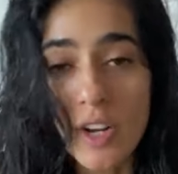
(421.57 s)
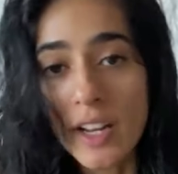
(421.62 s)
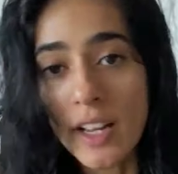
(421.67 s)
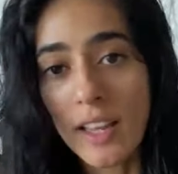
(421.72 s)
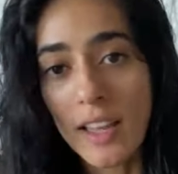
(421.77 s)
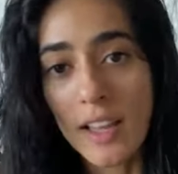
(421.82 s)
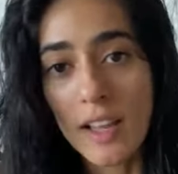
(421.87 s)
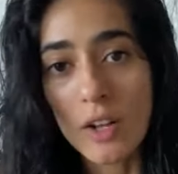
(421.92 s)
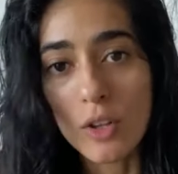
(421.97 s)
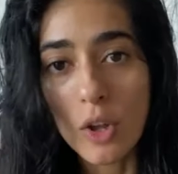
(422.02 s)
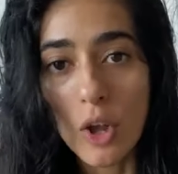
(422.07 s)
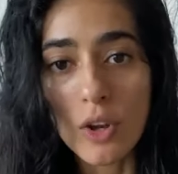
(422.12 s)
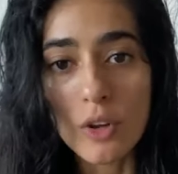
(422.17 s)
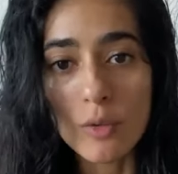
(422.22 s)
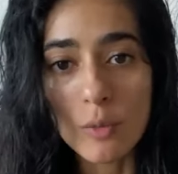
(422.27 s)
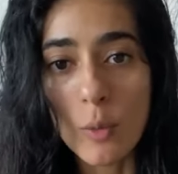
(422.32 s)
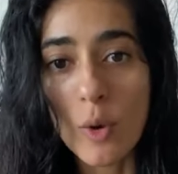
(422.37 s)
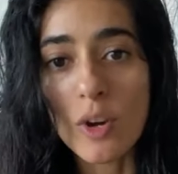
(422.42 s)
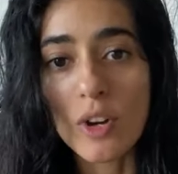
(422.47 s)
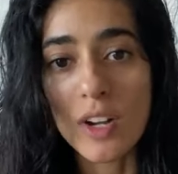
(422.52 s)
drinking a lot
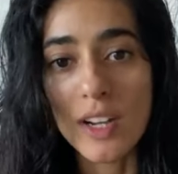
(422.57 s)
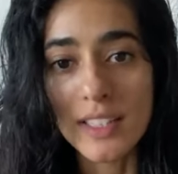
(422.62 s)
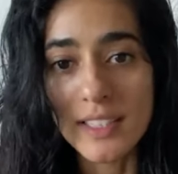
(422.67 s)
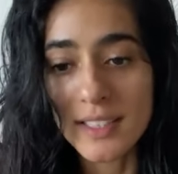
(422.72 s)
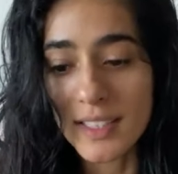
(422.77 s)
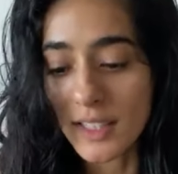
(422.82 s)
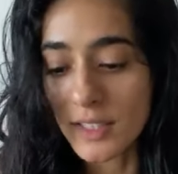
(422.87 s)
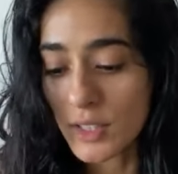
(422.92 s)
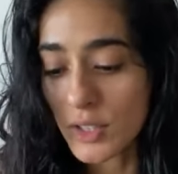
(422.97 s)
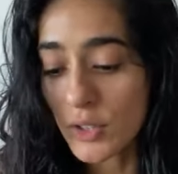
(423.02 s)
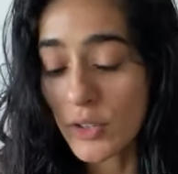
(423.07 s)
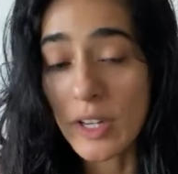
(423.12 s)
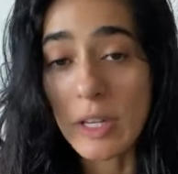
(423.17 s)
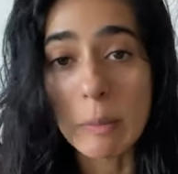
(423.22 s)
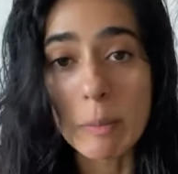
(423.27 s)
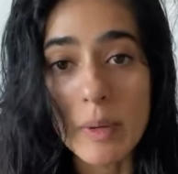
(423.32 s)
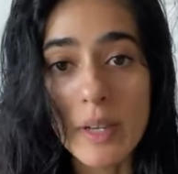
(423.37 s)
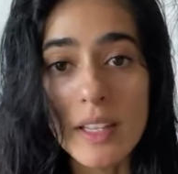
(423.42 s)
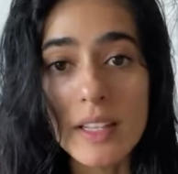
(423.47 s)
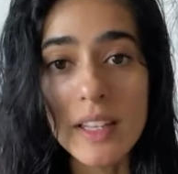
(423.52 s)
of water and
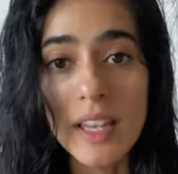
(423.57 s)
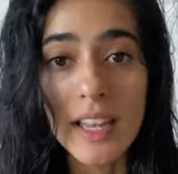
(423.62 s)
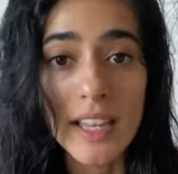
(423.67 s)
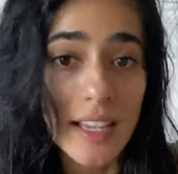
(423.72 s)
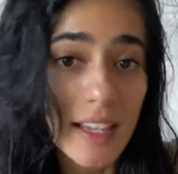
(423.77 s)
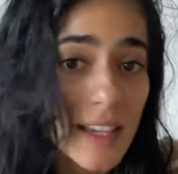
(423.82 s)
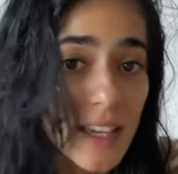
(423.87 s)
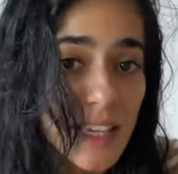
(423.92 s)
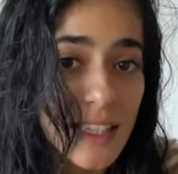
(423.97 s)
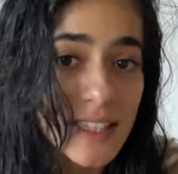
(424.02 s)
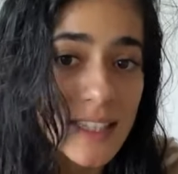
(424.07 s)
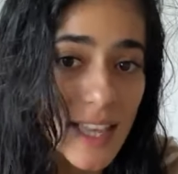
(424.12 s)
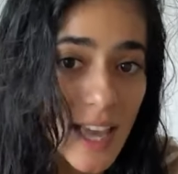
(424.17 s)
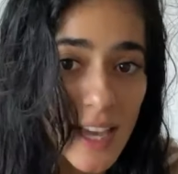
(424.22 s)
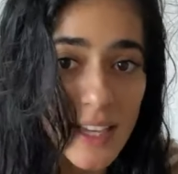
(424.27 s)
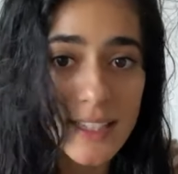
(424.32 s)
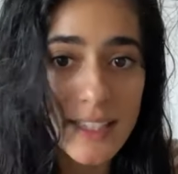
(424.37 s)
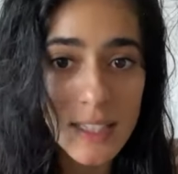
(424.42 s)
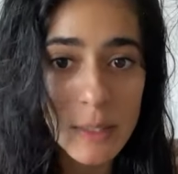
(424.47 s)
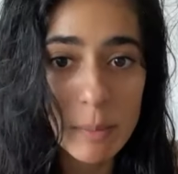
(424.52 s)
sunscreen, but like it's
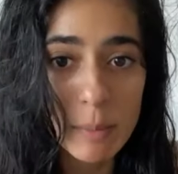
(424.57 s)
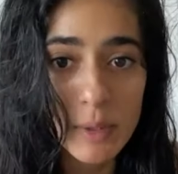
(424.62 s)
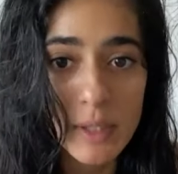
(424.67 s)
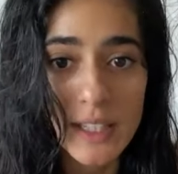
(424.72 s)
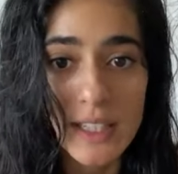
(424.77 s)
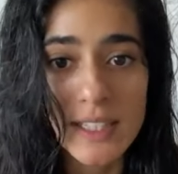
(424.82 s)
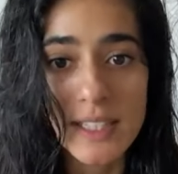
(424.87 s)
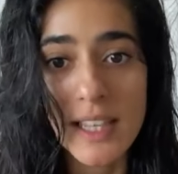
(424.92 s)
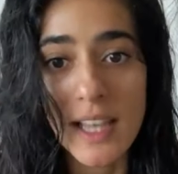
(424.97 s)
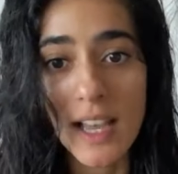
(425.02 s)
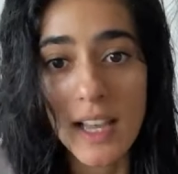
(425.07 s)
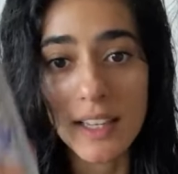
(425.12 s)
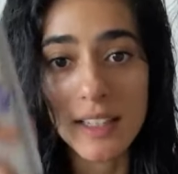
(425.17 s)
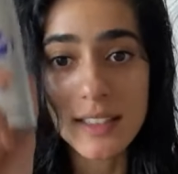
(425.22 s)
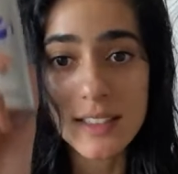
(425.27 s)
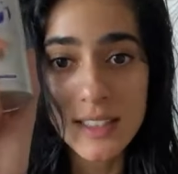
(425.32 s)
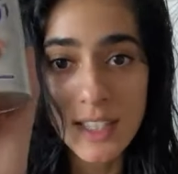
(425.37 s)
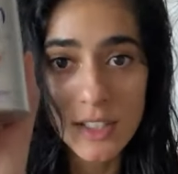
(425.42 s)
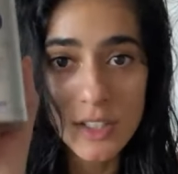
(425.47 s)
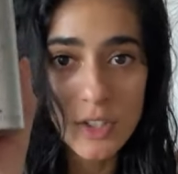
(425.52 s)
as simple as
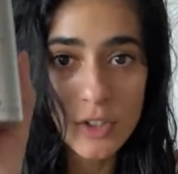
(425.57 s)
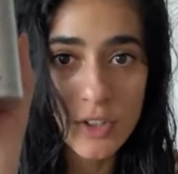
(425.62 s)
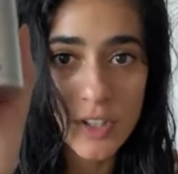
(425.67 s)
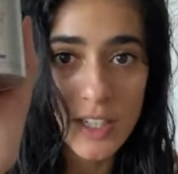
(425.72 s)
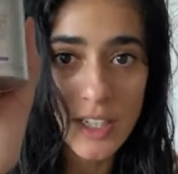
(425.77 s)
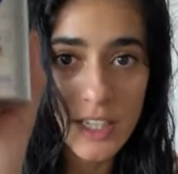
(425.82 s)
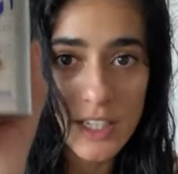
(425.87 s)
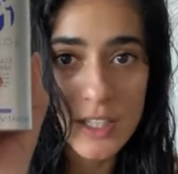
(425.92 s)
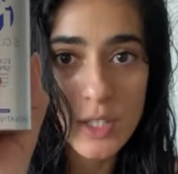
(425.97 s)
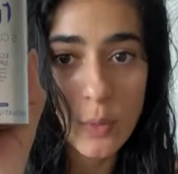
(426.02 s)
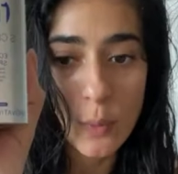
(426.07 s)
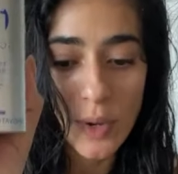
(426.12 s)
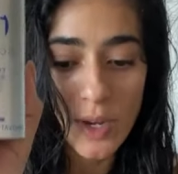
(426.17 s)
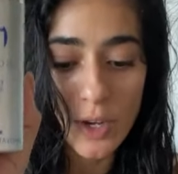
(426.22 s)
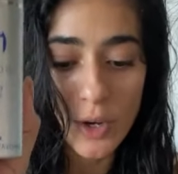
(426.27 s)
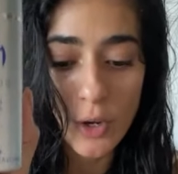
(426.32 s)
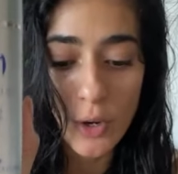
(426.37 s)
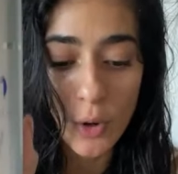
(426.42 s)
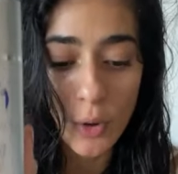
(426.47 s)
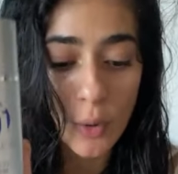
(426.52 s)
that. Sunscreen is the way
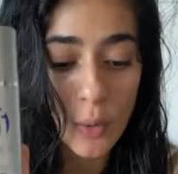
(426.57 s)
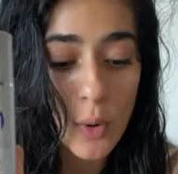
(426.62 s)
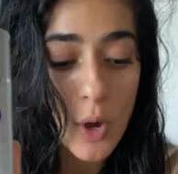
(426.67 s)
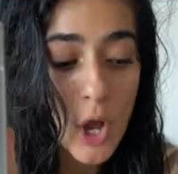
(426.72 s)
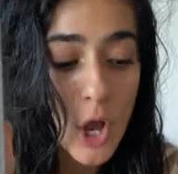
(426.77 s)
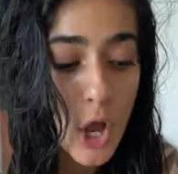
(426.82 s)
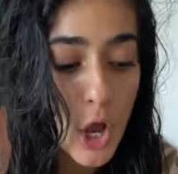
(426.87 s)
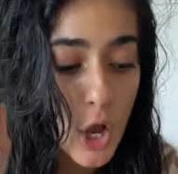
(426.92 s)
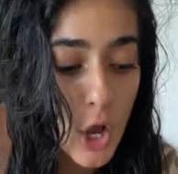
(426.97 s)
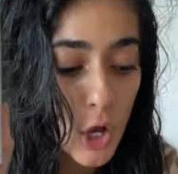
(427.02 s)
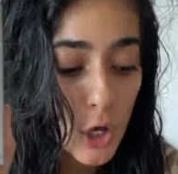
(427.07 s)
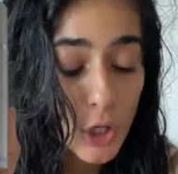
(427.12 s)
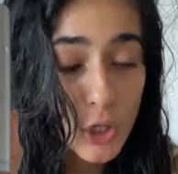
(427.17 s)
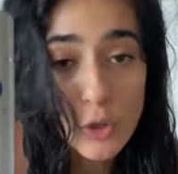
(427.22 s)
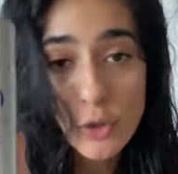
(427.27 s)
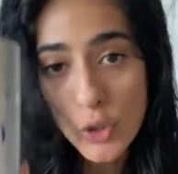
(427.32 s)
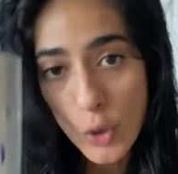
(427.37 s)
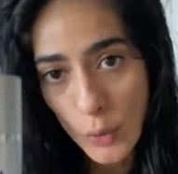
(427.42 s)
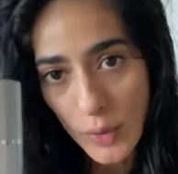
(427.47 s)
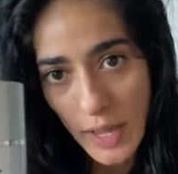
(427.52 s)
to go.
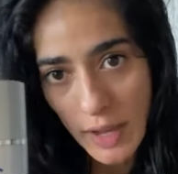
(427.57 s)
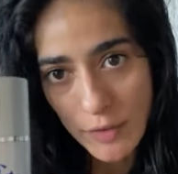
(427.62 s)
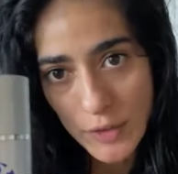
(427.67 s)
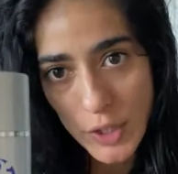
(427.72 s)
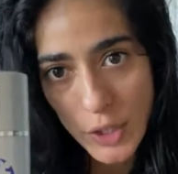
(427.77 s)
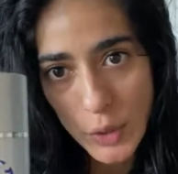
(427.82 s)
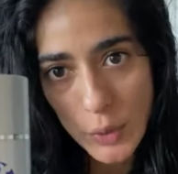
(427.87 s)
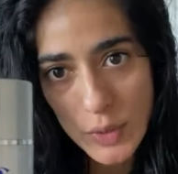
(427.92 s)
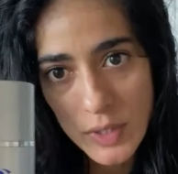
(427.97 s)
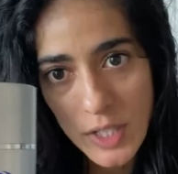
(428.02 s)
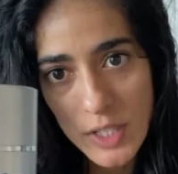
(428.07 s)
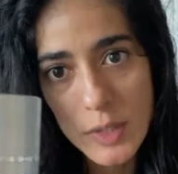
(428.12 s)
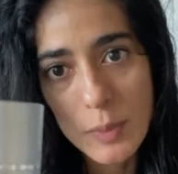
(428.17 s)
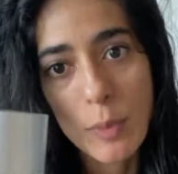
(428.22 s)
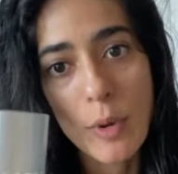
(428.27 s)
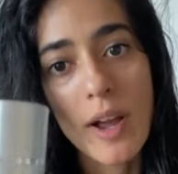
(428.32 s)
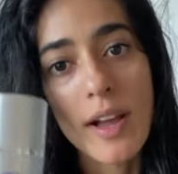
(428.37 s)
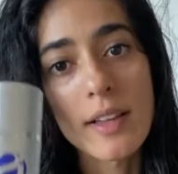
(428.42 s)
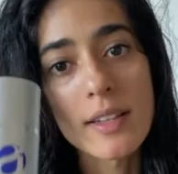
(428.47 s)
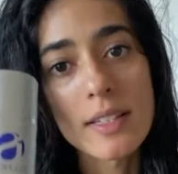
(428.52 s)
You don't have to use this
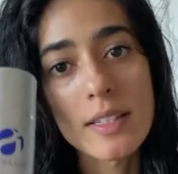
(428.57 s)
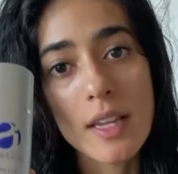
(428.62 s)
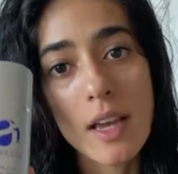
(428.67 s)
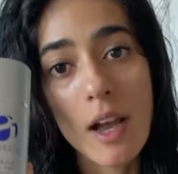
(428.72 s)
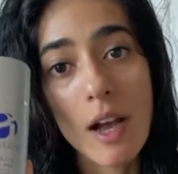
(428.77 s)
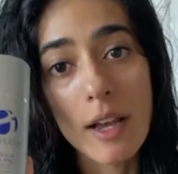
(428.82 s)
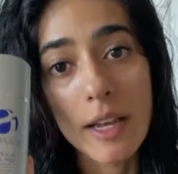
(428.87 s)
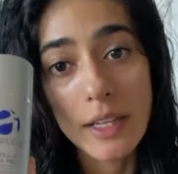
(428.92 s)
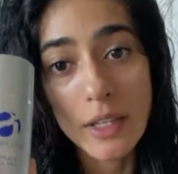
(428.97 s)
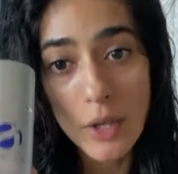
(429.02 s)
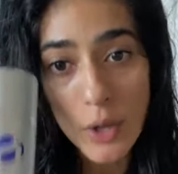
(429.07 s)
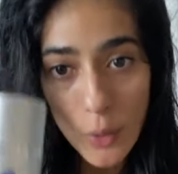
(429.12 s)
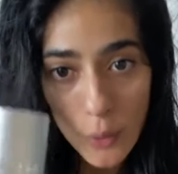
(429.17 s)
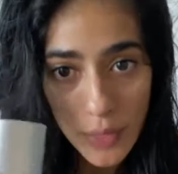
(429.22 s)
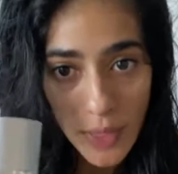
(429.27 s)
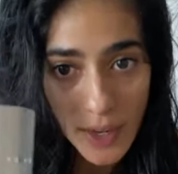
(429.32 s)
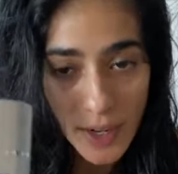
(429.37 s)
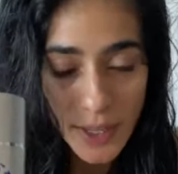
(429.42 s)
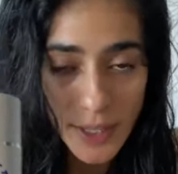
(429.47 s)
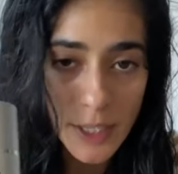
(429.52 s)
brand. I
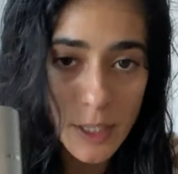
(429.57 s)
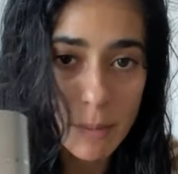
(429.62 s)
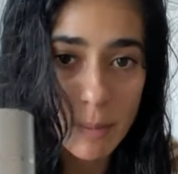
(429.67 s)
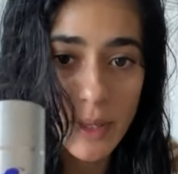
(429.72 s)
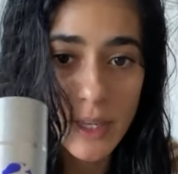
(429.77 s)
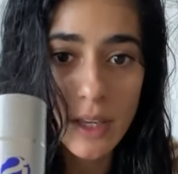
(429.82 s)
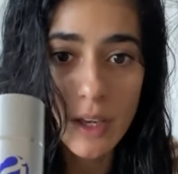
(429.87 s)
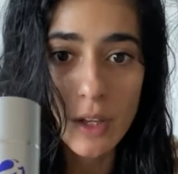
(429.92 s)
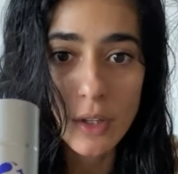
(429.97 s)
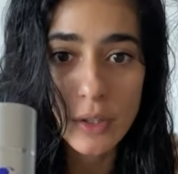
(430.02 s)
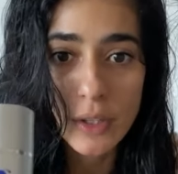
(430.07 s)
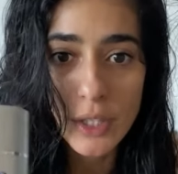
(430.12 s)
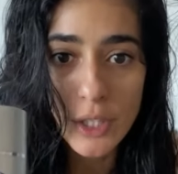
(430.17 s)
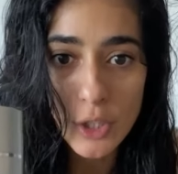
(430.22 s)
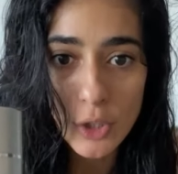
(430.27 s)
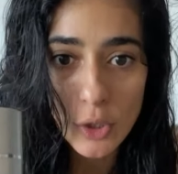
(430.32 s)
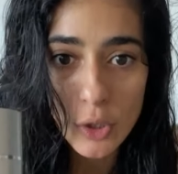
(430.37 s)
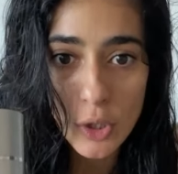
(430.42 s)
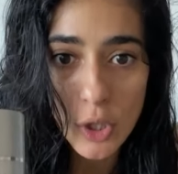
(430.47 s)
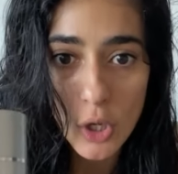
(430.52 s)
know that it can be a
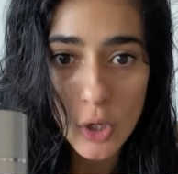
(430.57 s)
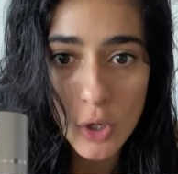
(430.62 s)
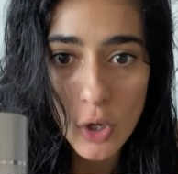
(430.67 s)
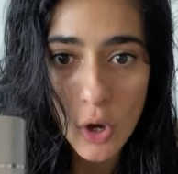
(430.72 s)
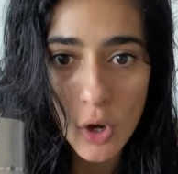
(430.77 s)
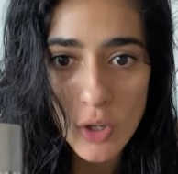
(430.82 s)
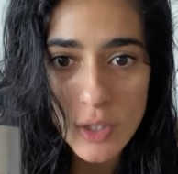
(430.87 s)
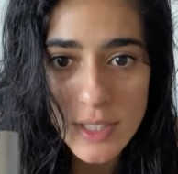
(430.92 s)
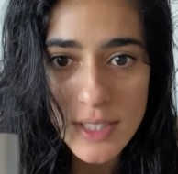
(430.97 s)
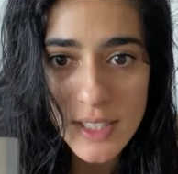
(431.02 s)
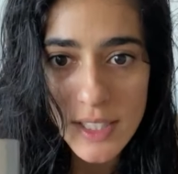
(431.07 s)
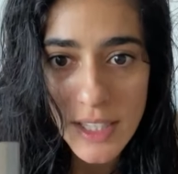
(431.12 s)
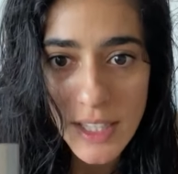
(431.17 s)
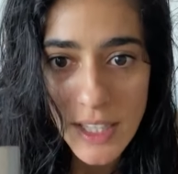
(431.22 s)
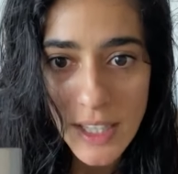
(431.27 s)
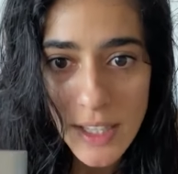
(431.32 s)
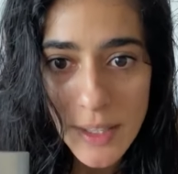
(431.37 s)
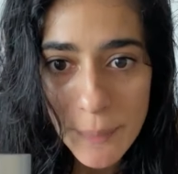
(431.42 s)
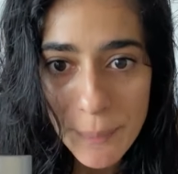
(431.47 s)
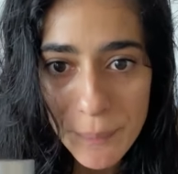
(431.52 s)
little
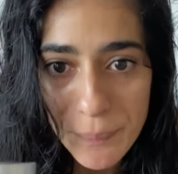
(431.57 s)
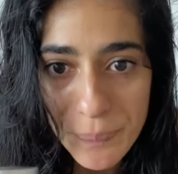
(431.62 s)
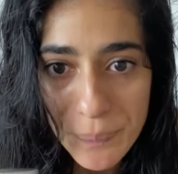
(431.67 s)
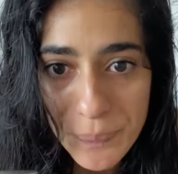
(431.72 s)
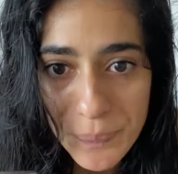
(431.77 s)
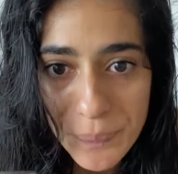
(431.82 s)
costly.